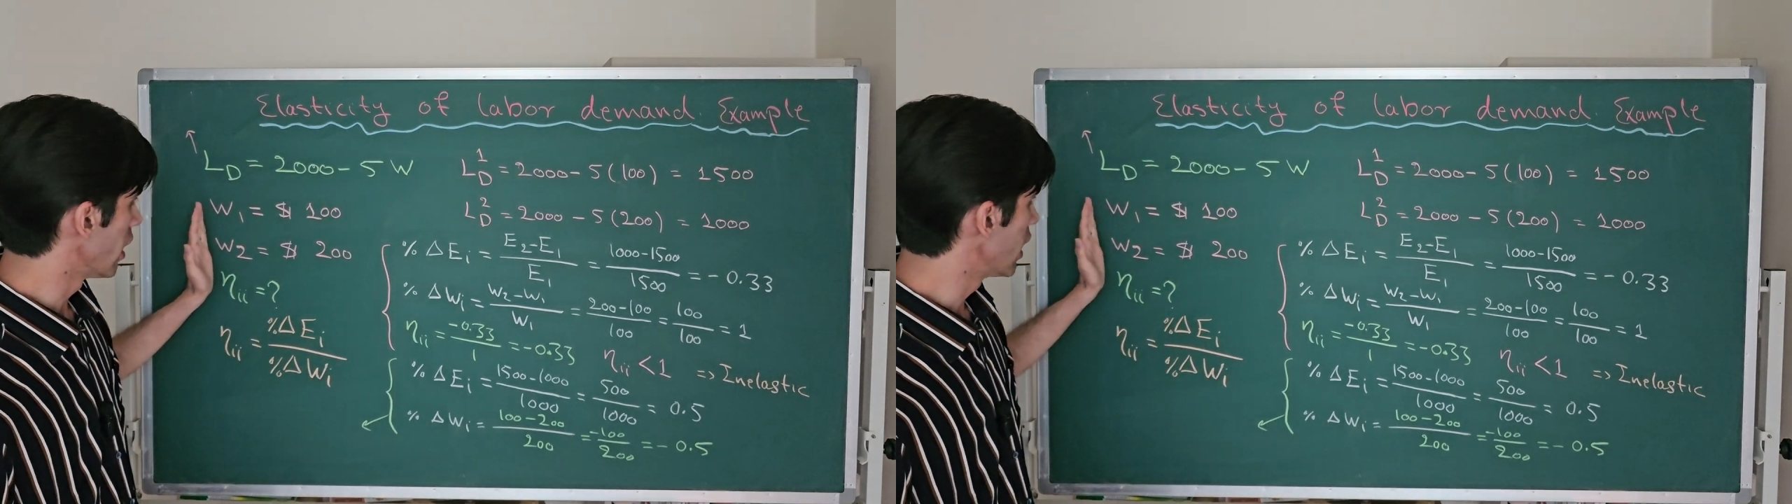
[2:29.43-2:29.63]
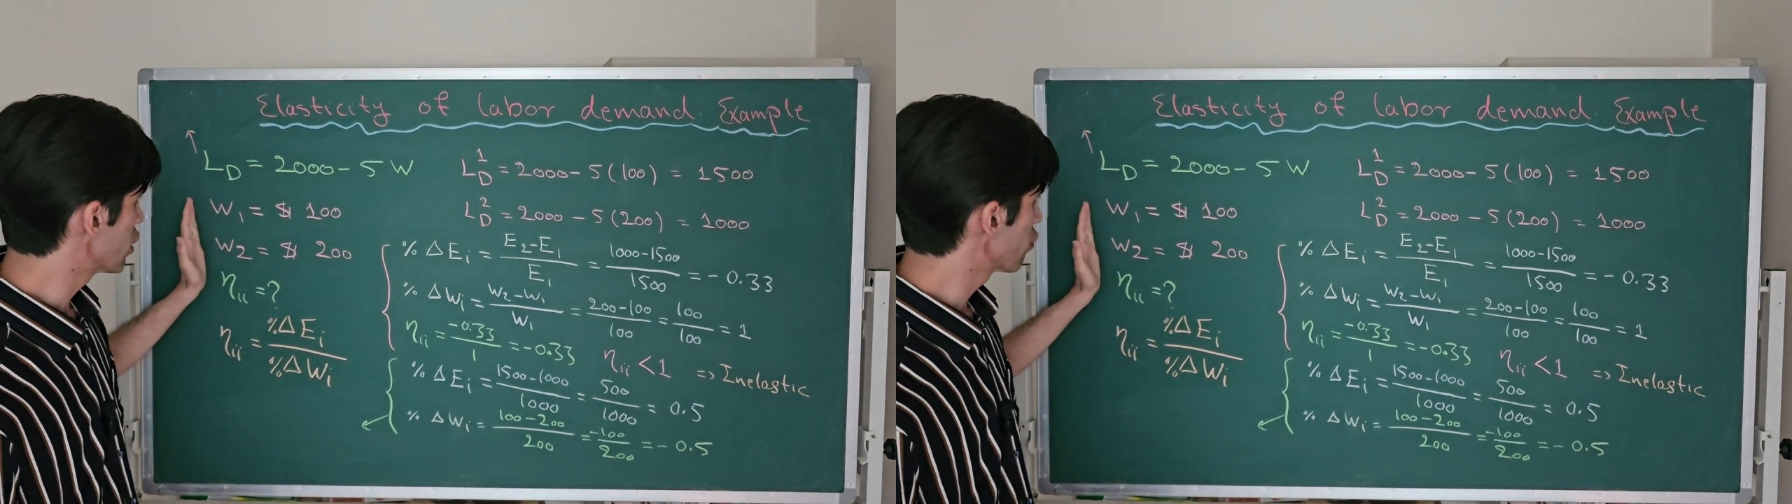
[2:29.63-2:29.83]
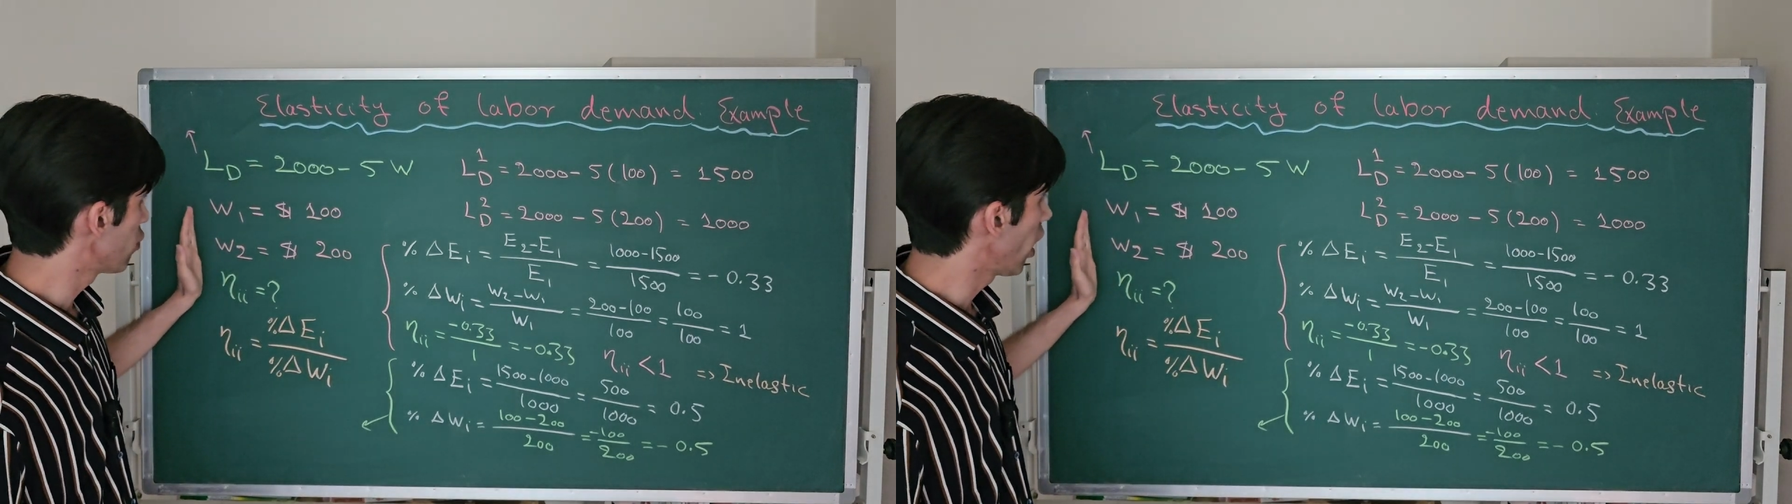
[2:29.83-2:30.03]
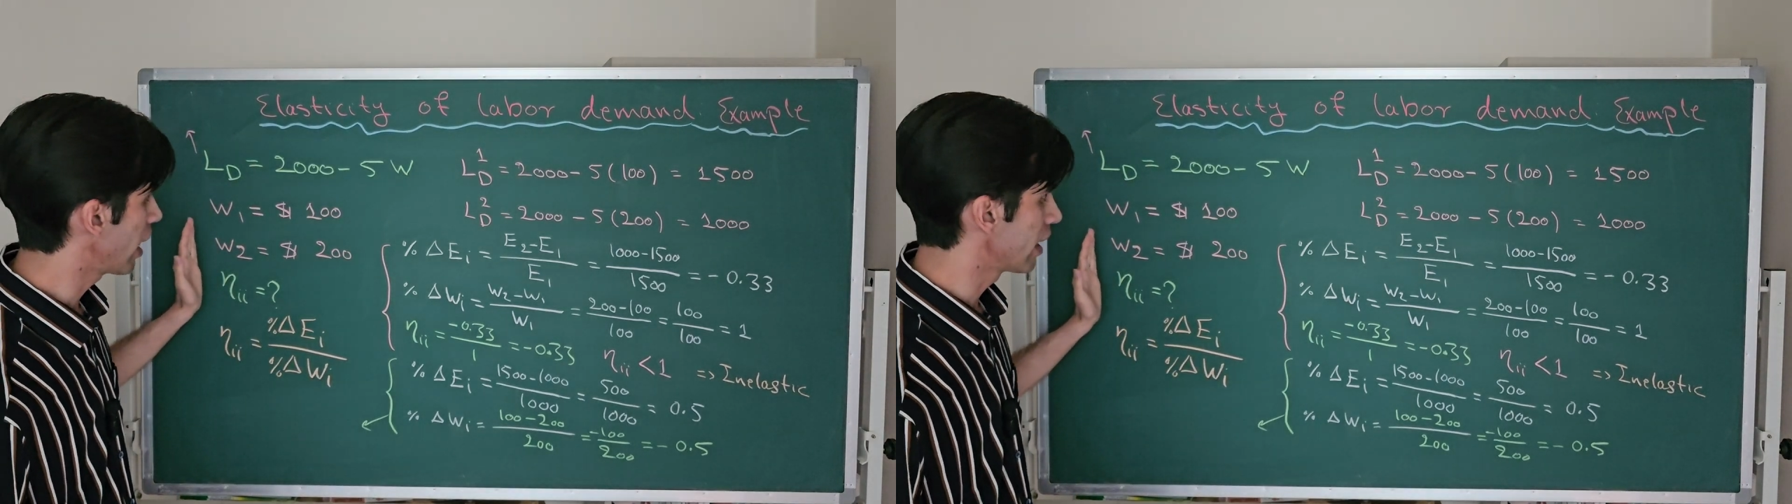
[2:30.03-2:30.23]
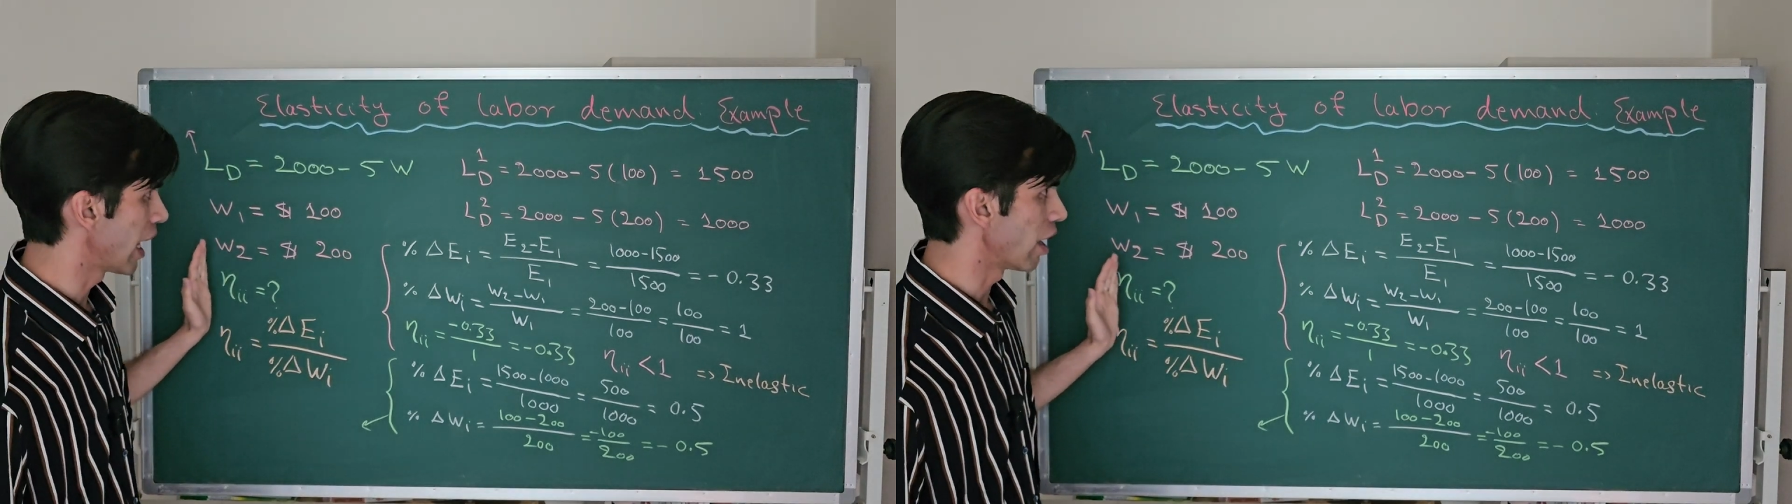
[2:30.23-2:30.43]
let's
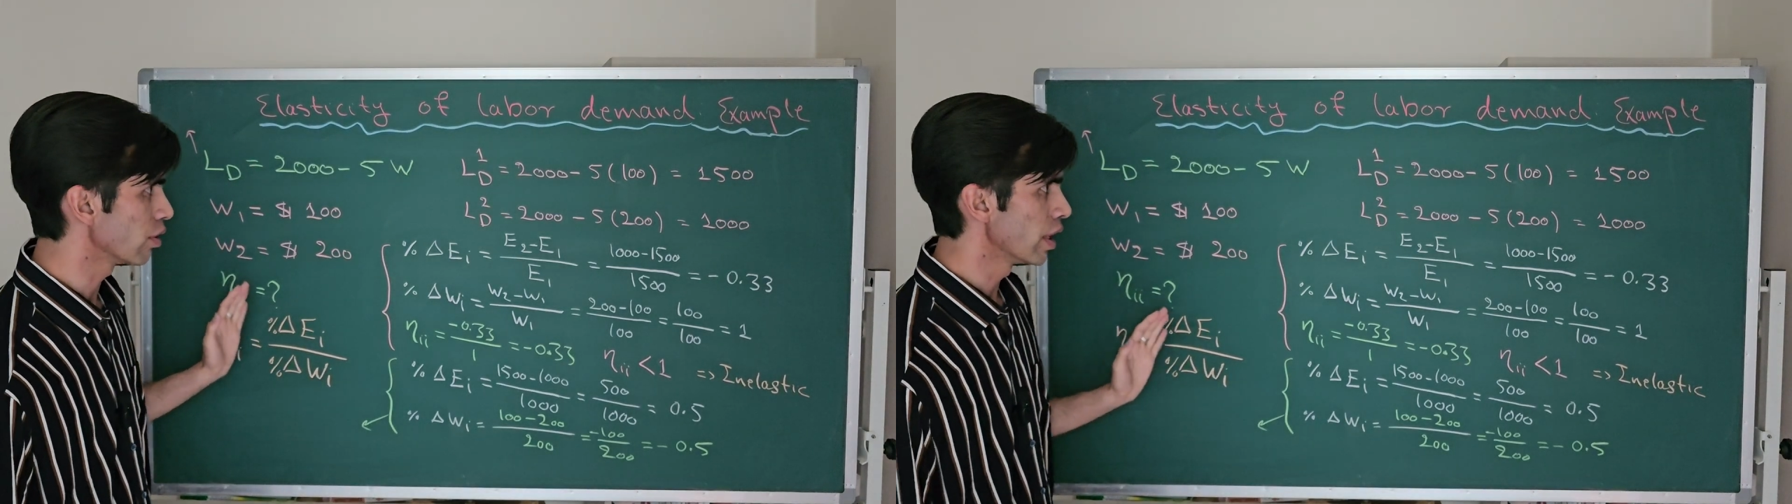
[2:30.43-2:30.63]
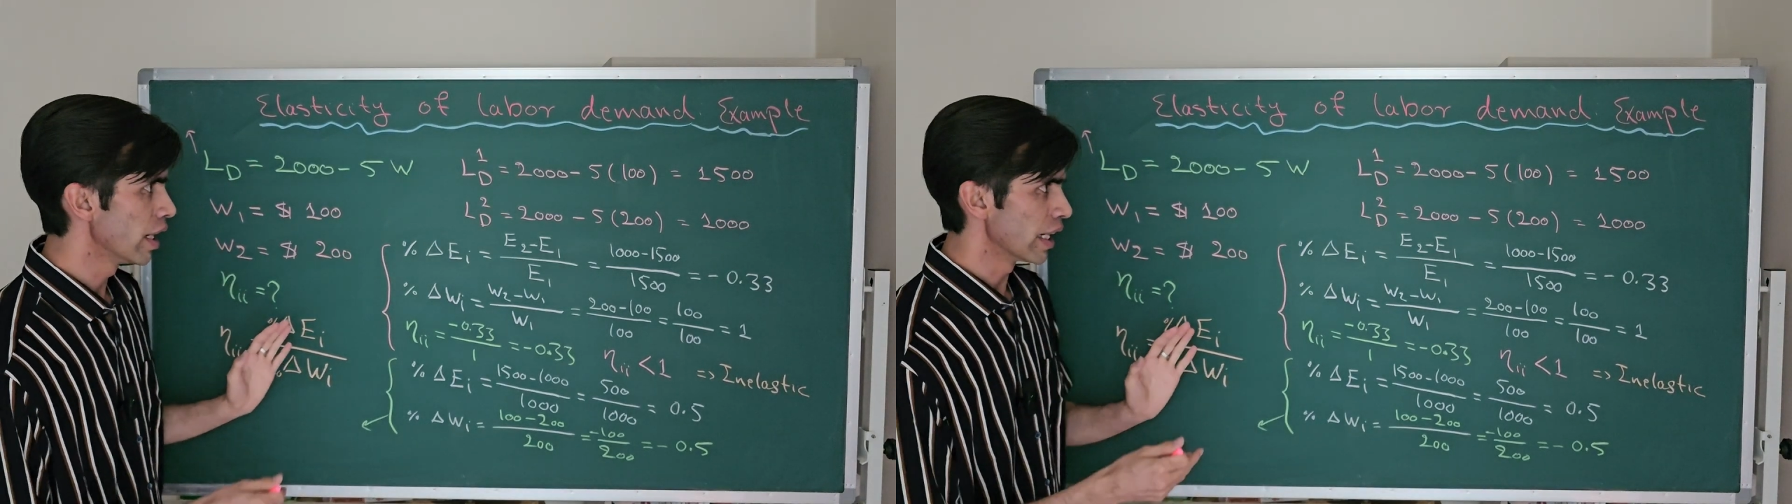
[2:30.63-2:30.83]
find out